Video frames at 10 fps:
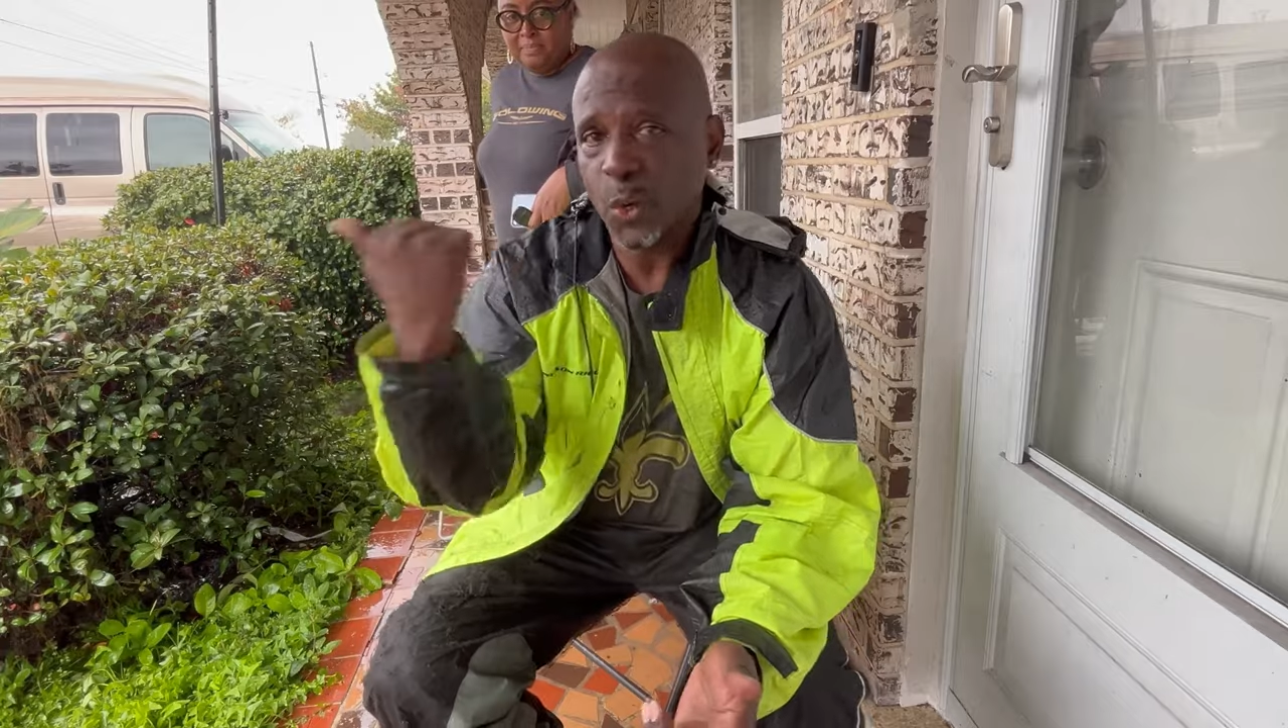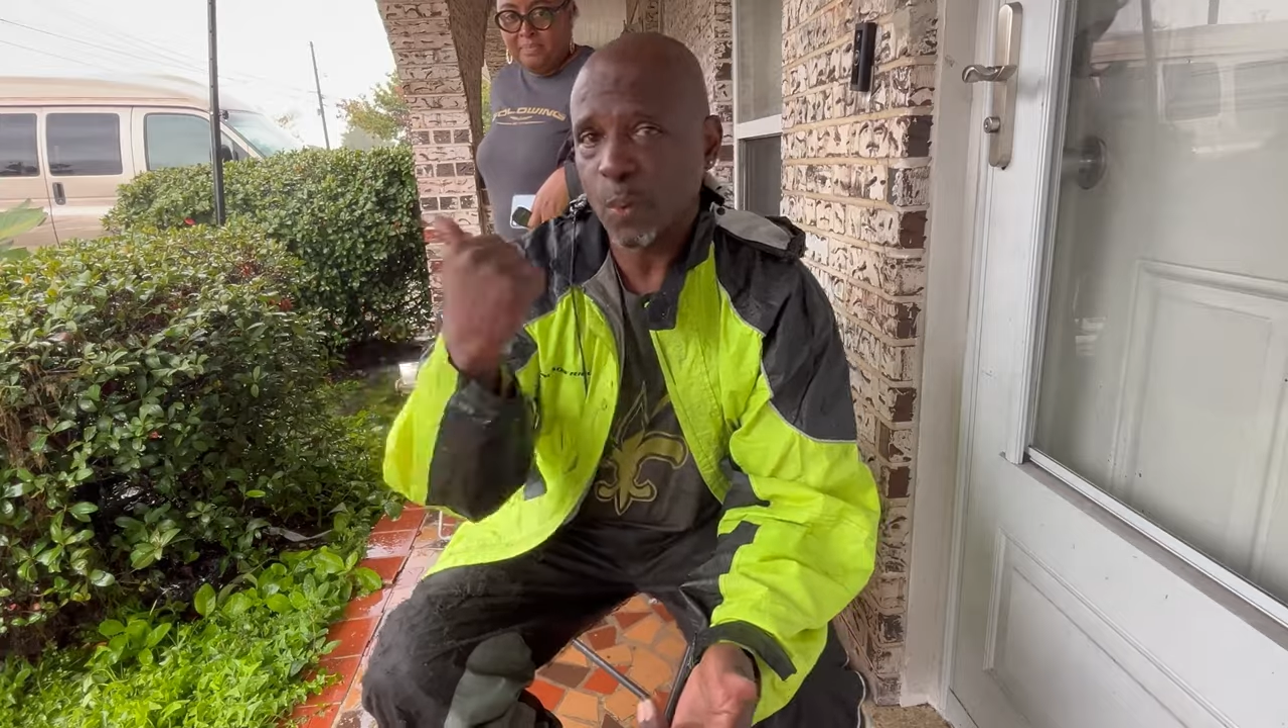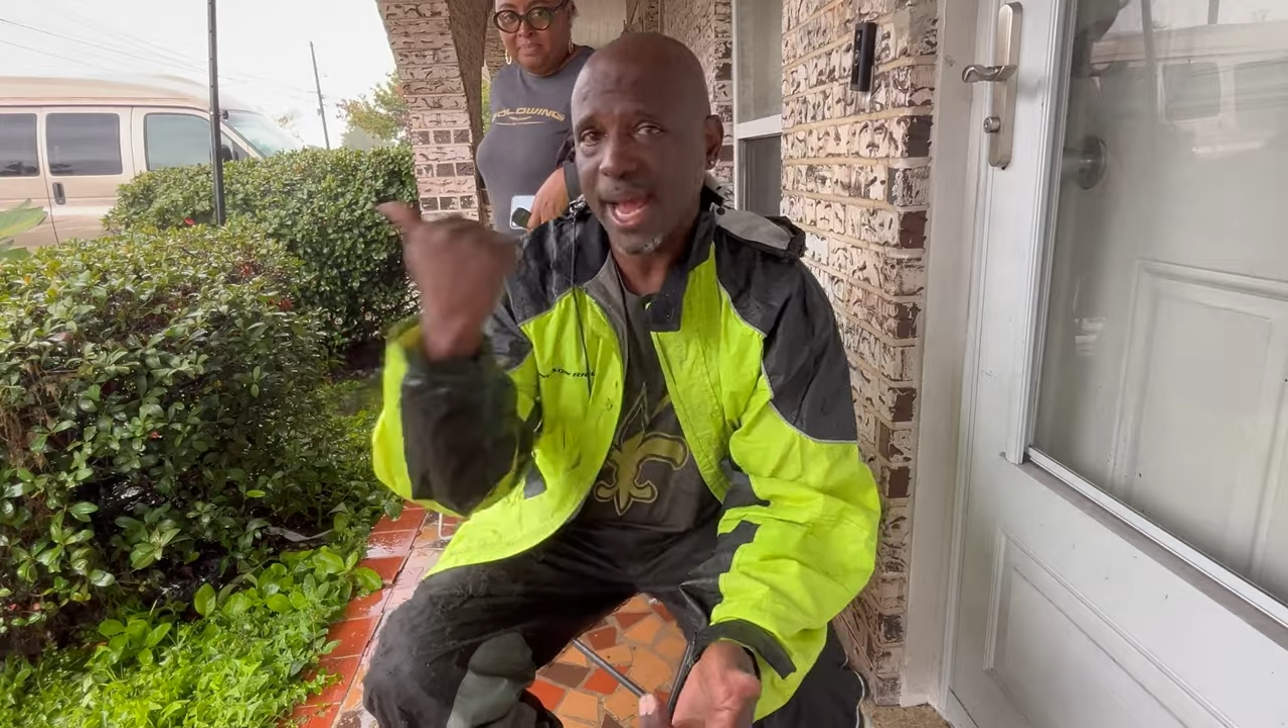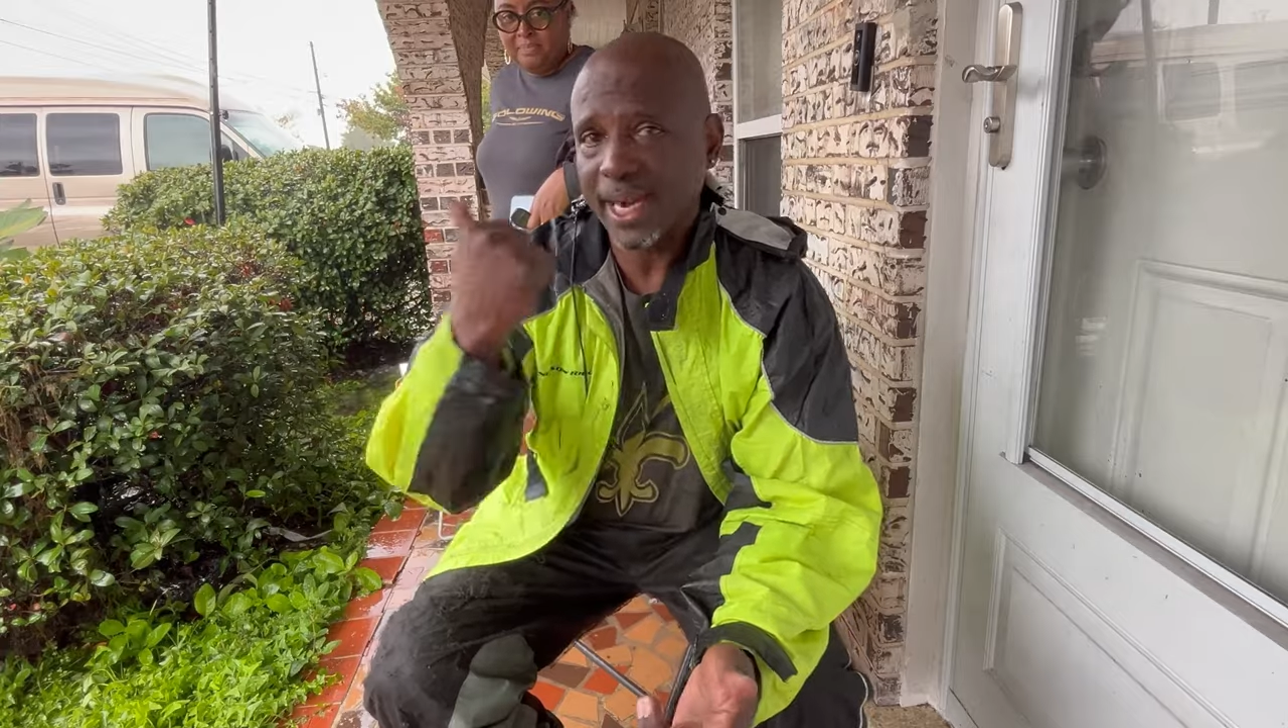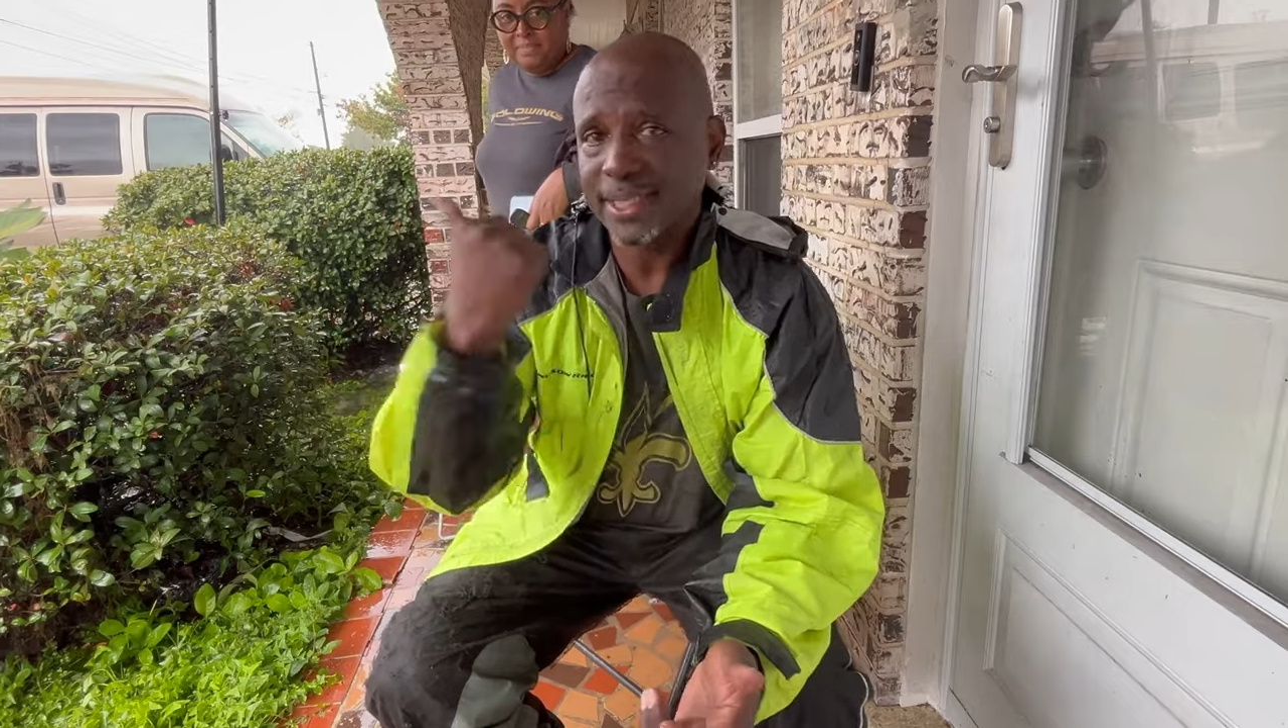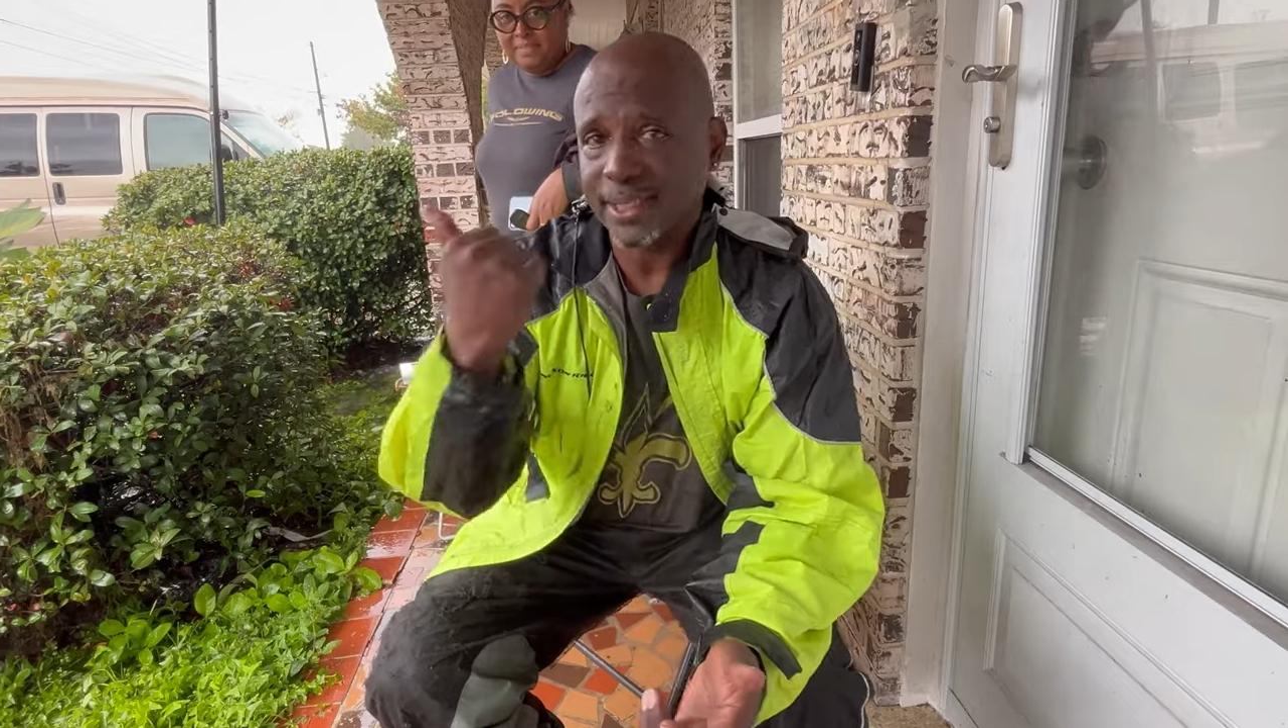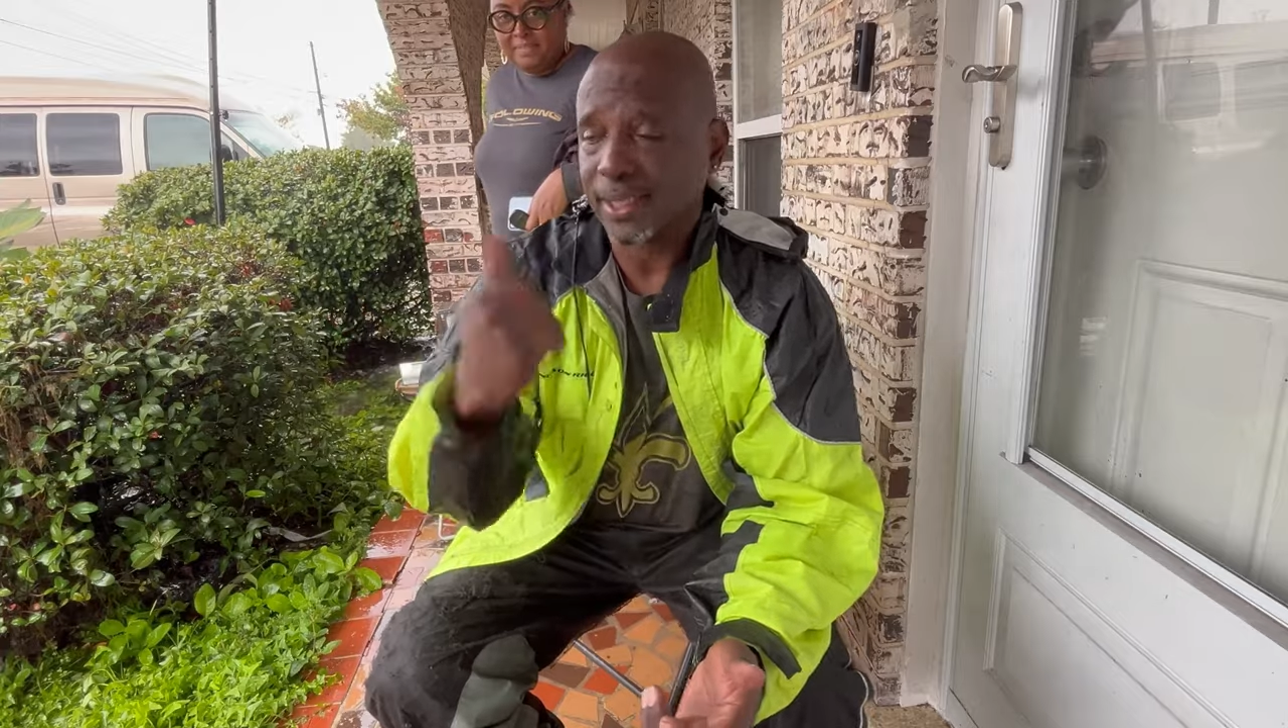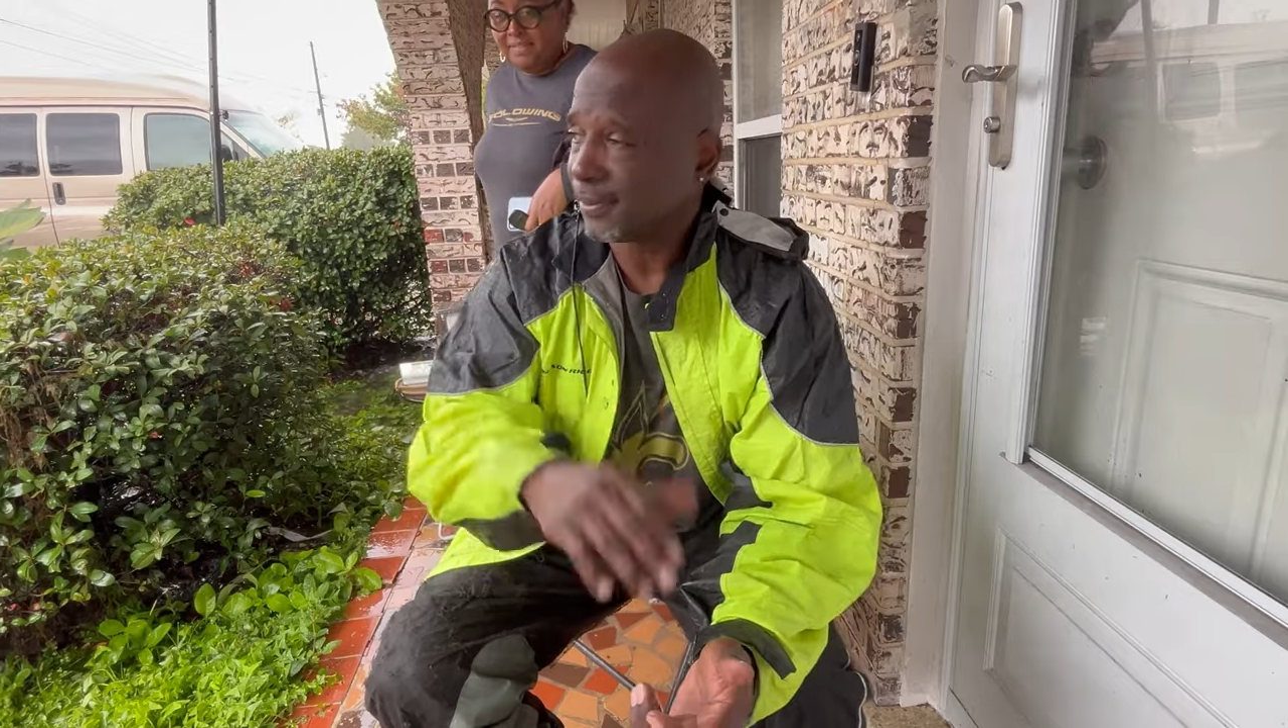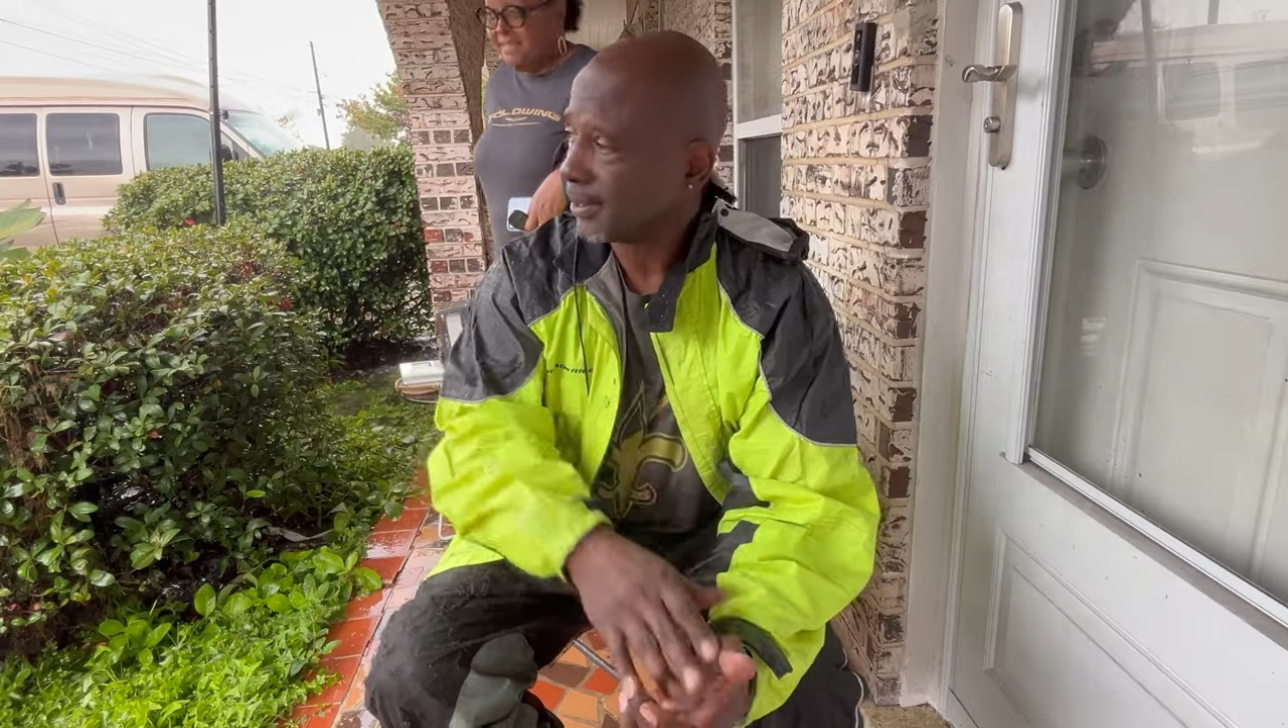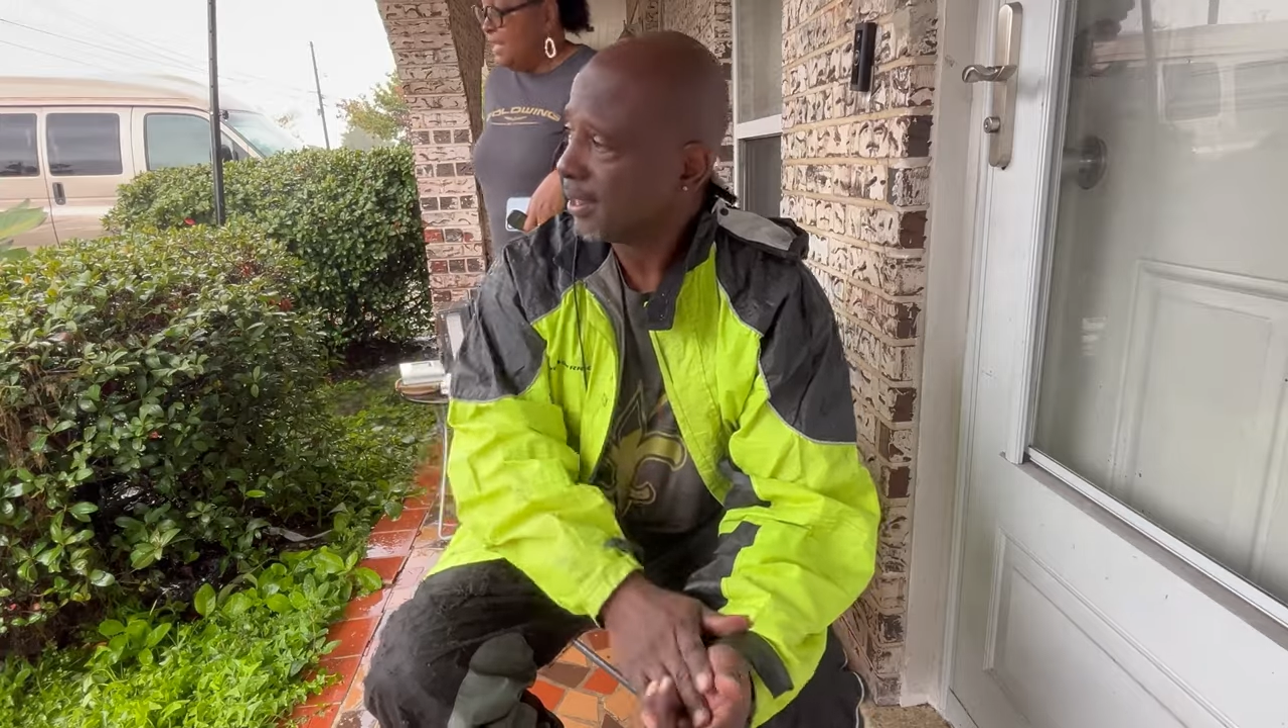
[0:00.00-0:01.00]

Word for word: go riding this stuff.